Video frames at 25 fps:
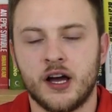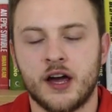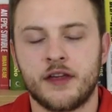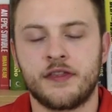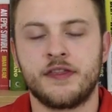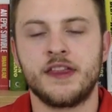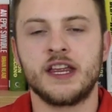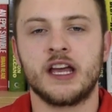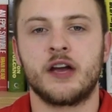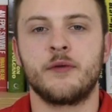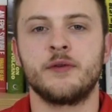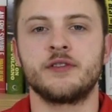I
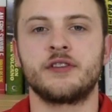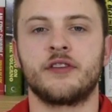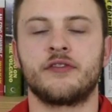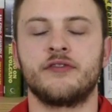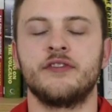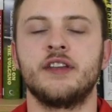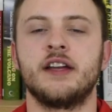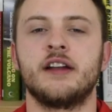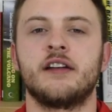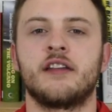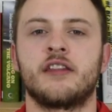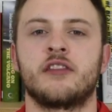think we just
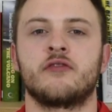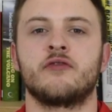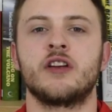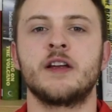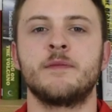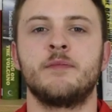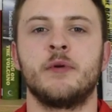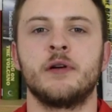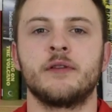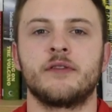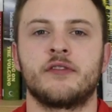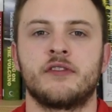need
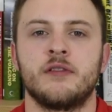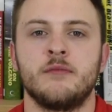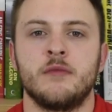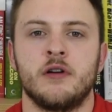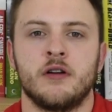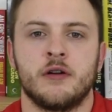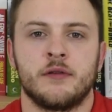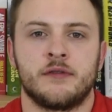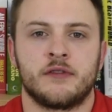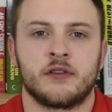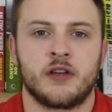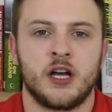3 points
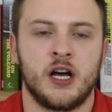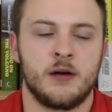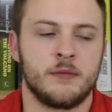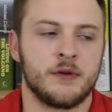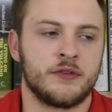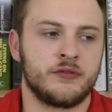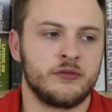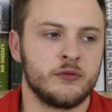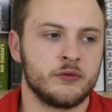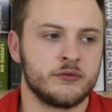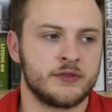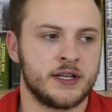tomorrow to calm
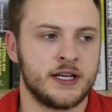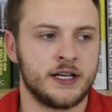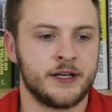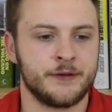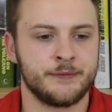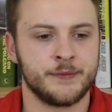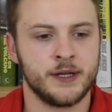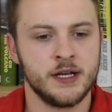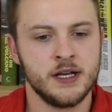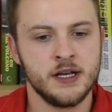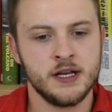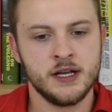us all
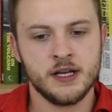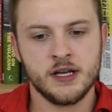down.